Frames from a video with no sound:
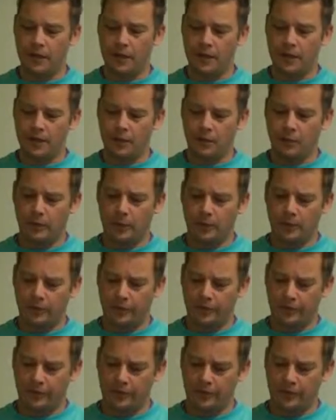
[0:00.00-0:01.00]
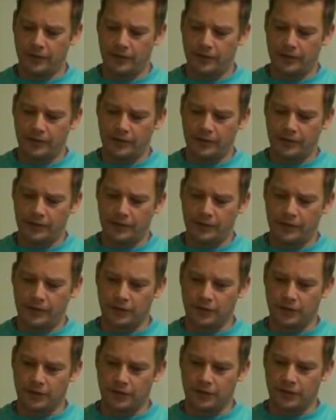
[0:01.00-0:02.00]
And we can define the Arctic
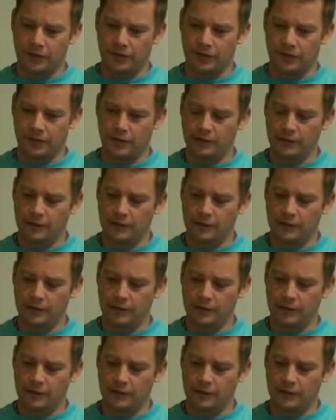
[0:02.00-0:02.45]
Circle